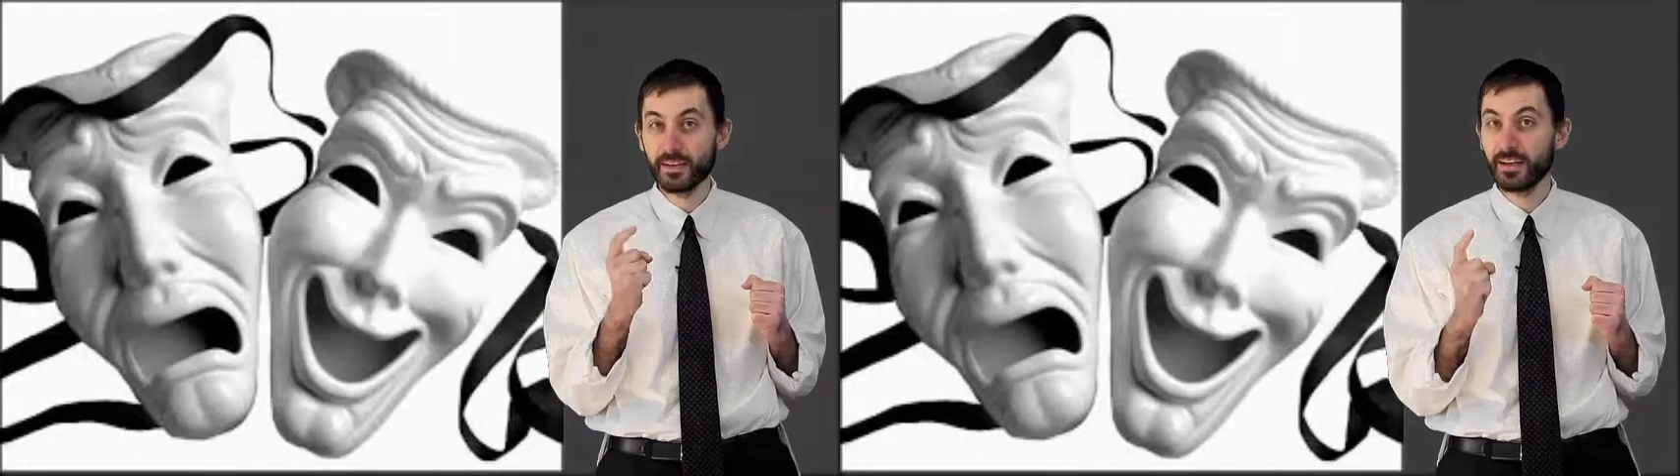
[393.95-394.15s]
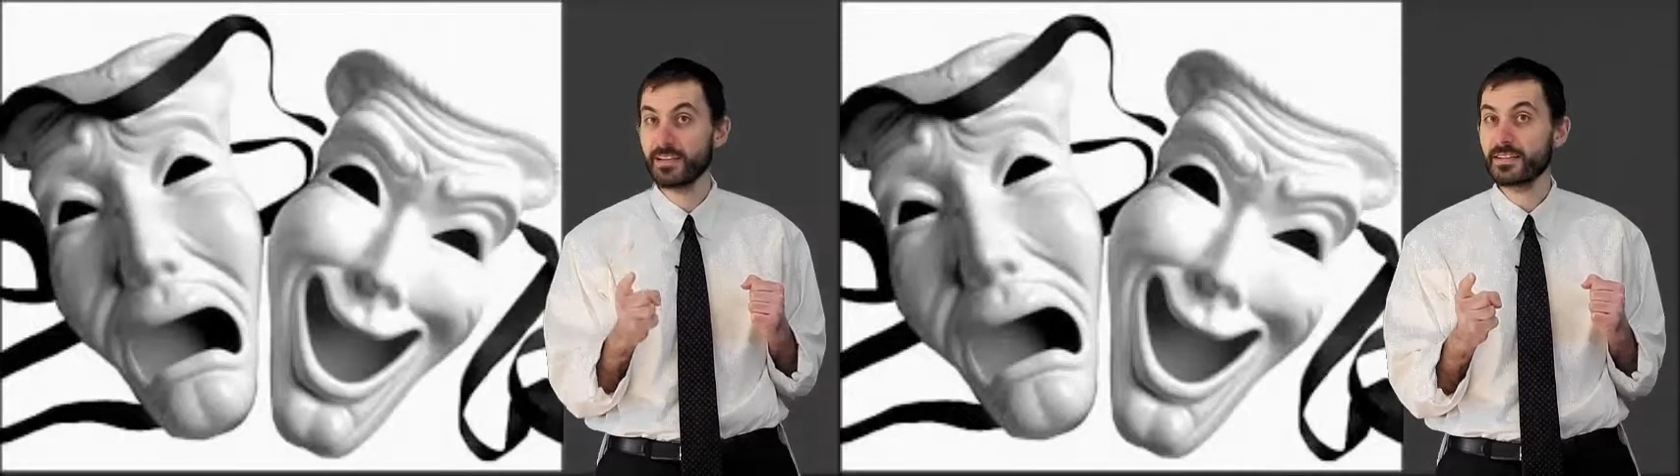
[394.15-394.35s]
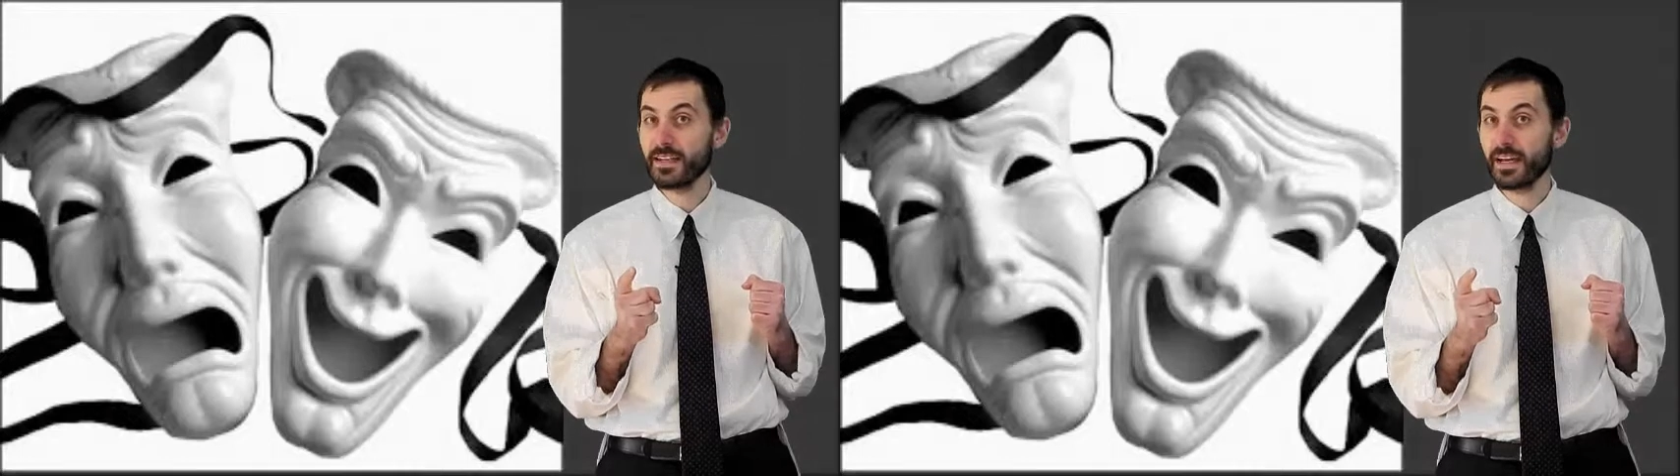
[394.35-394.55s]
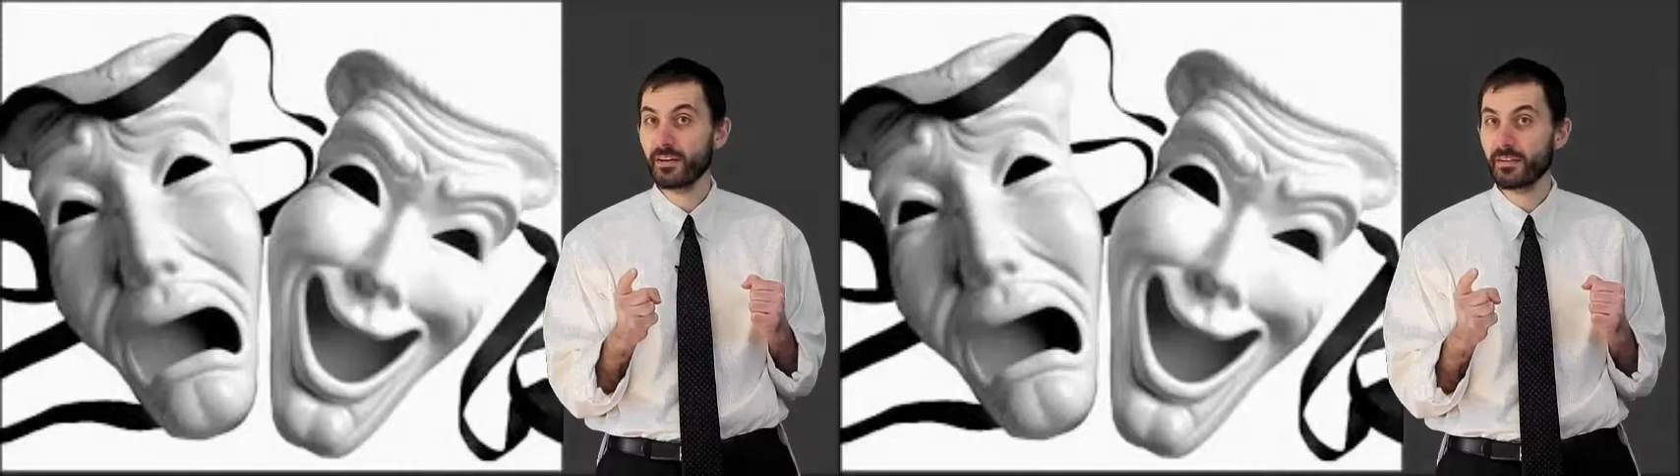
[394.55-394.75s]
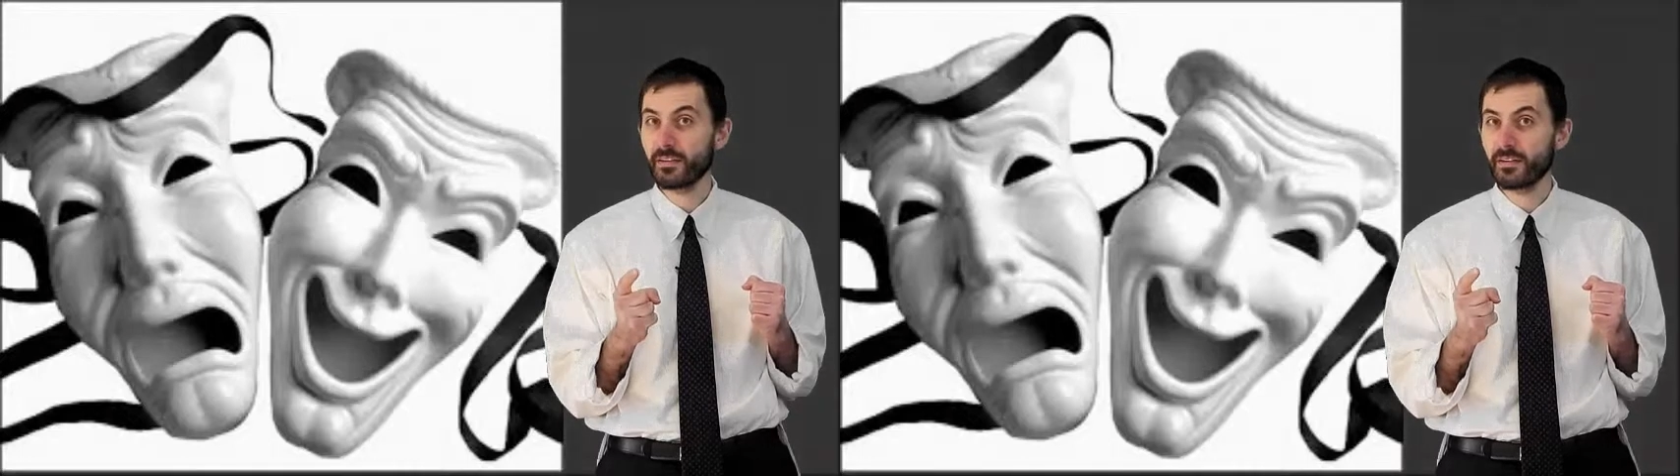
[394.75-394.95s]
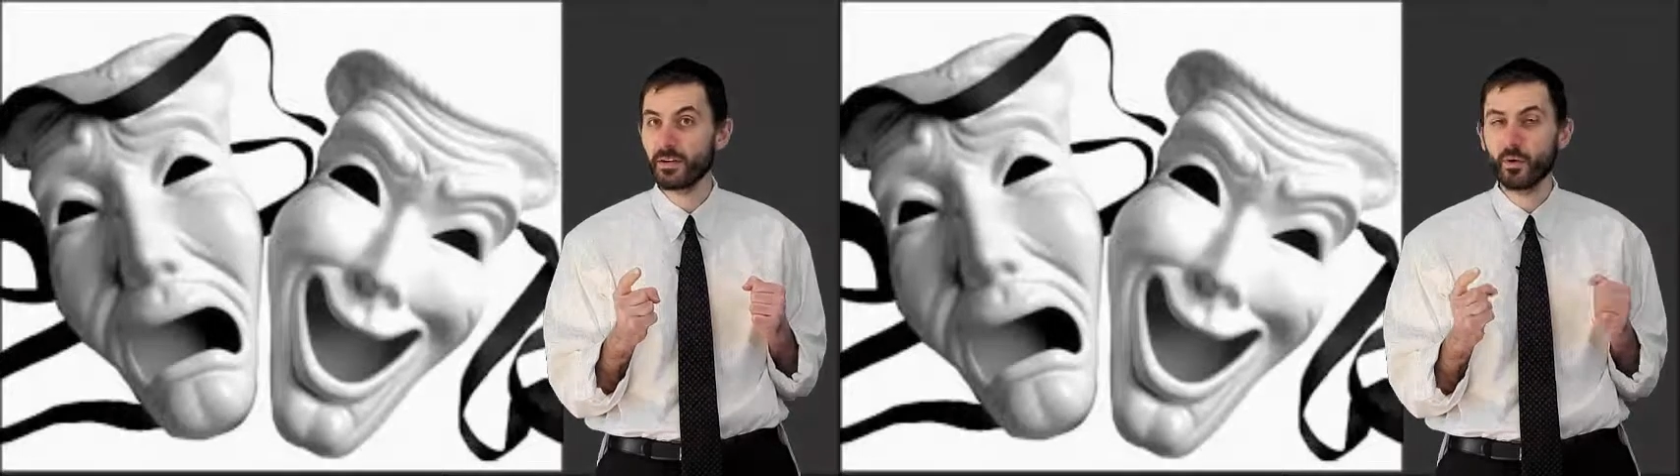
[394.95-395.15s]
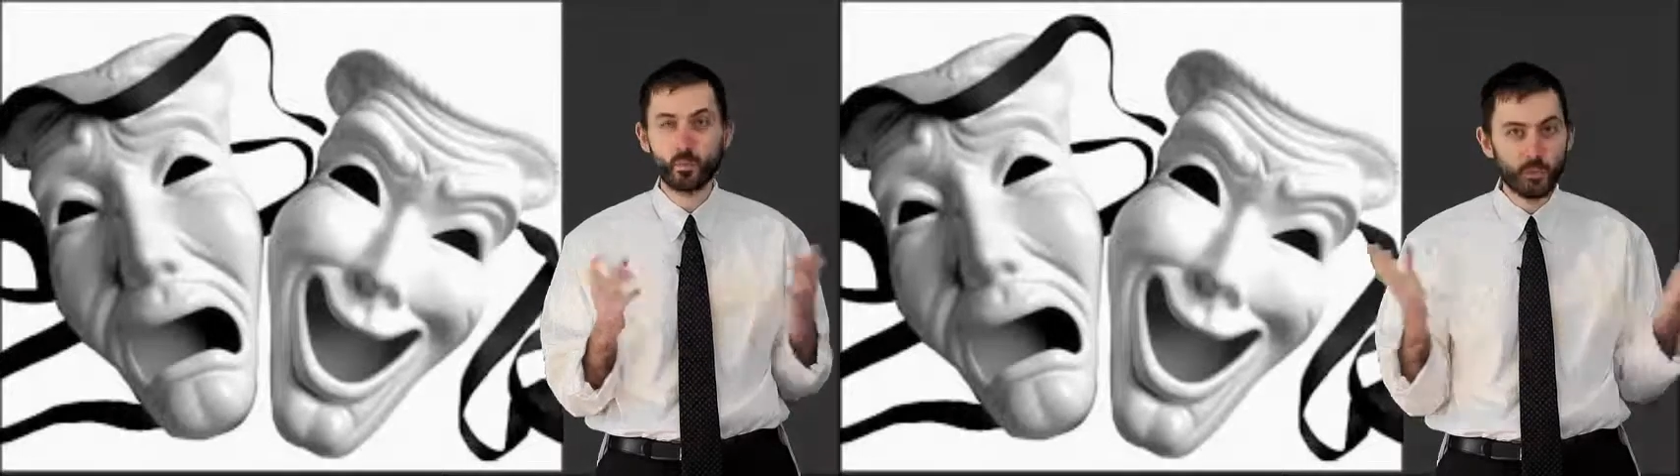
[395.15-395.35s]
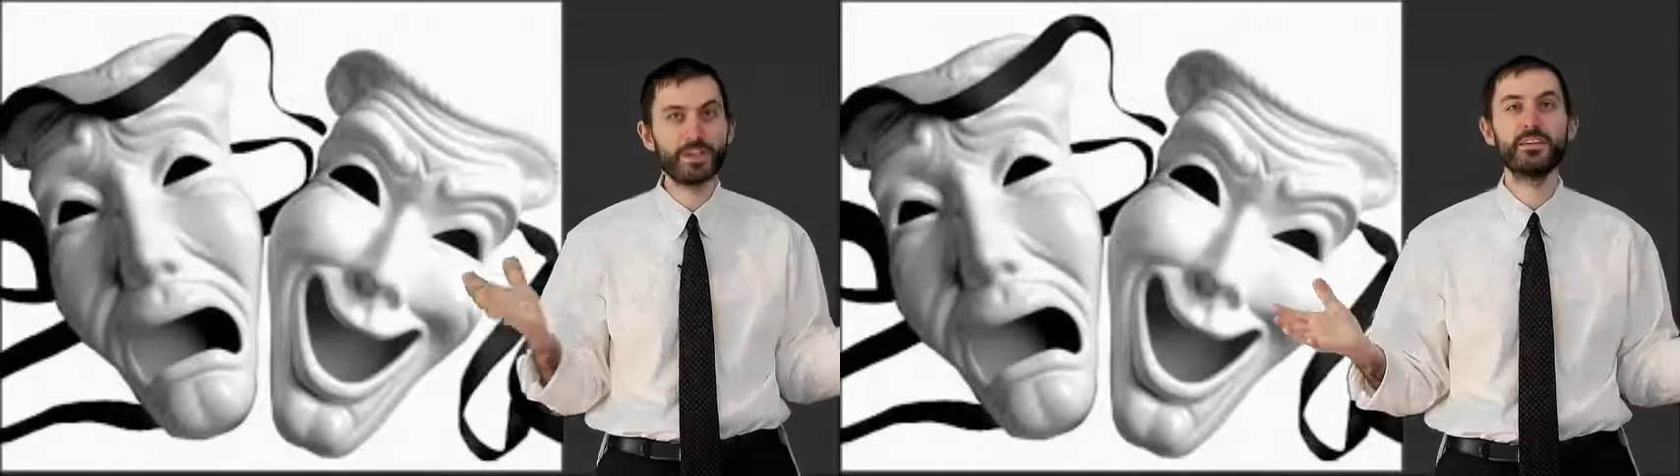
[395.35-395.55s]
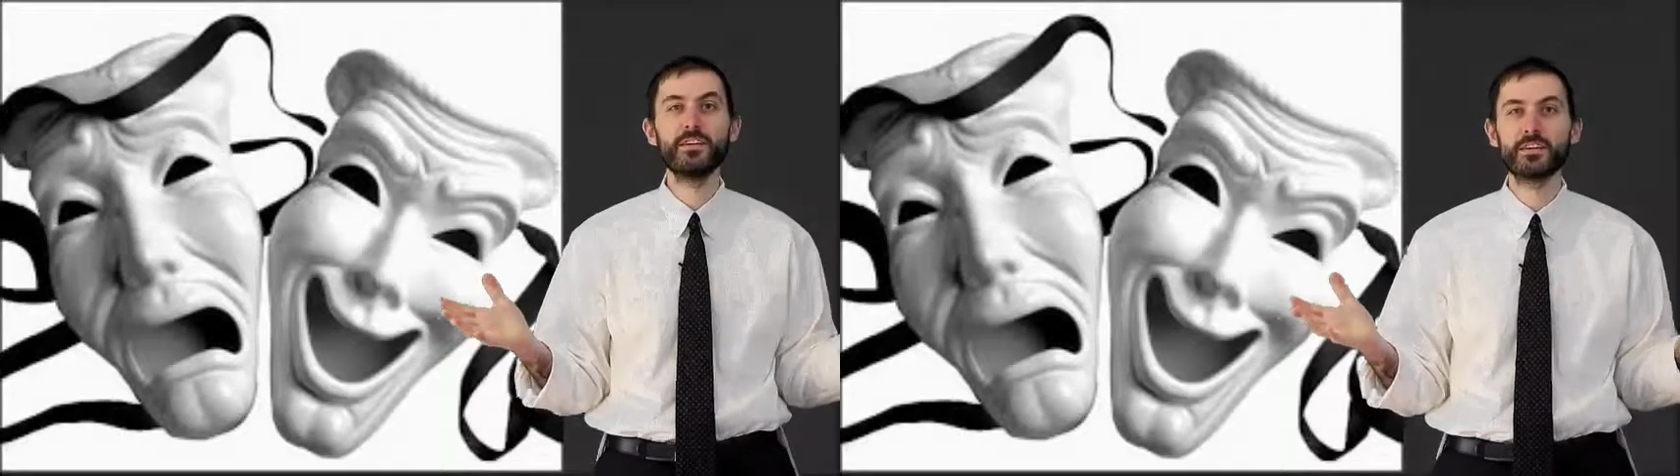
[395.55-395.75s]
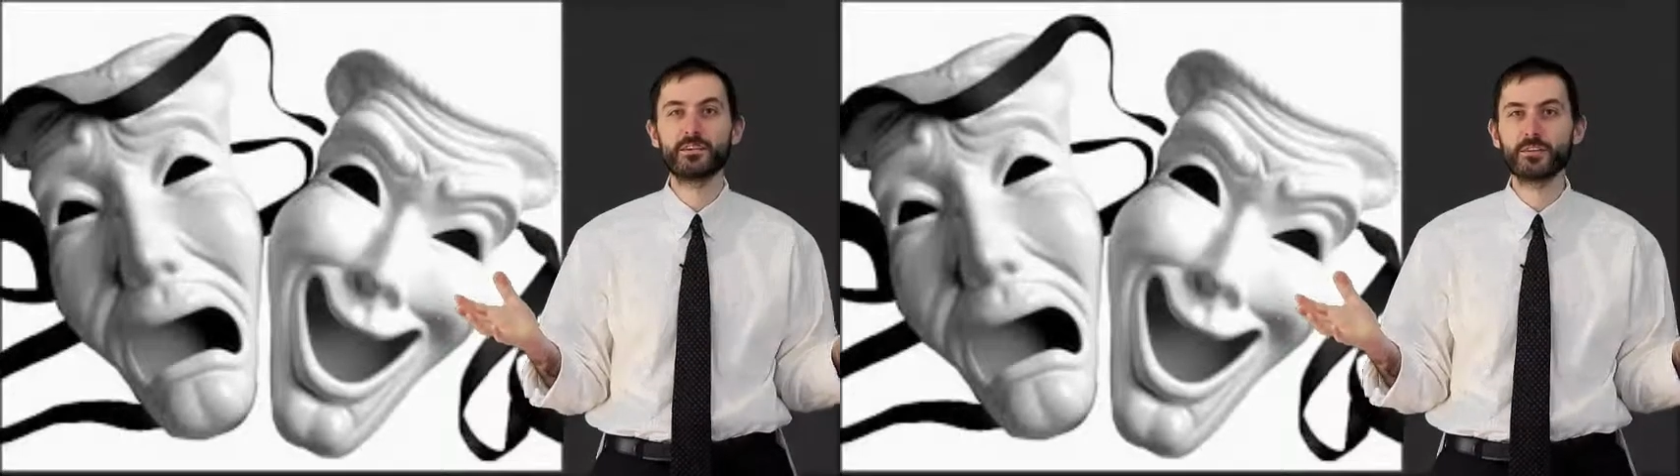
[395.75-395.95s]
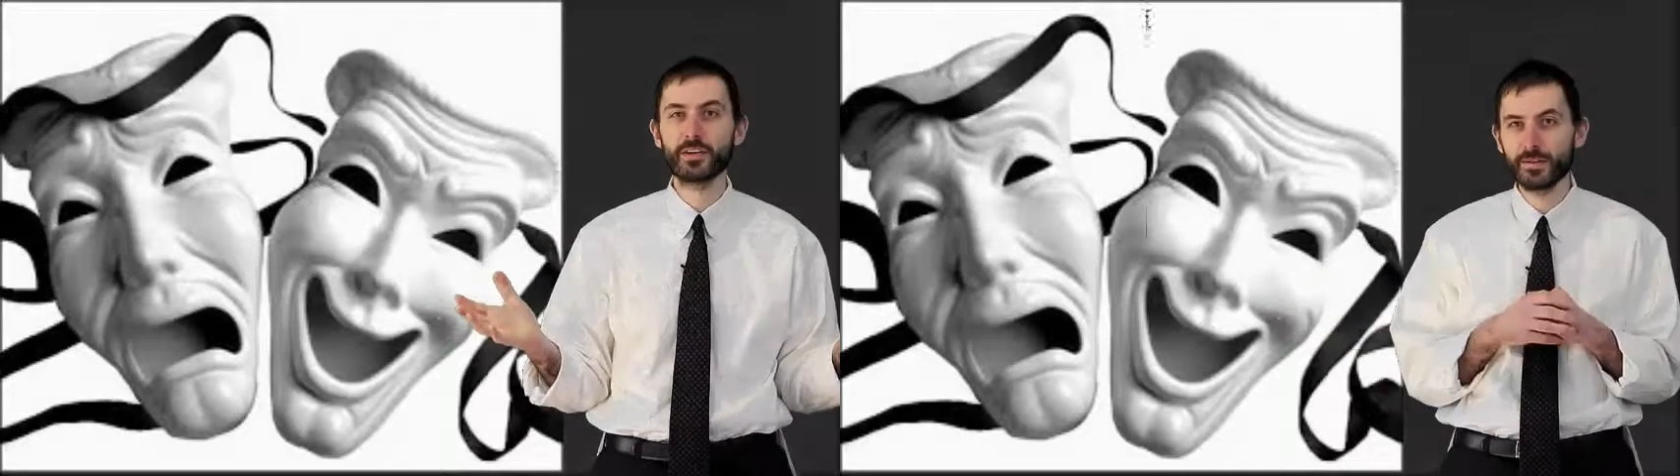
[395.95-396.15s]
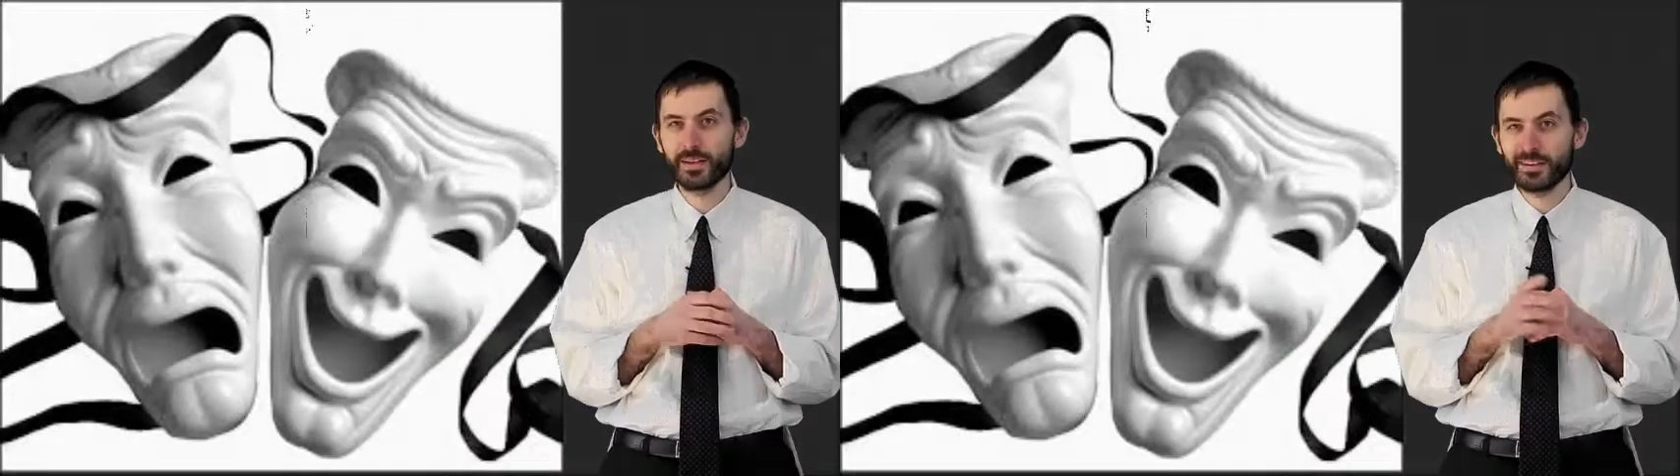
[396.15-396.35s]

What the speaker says: It's there. We need to look for it.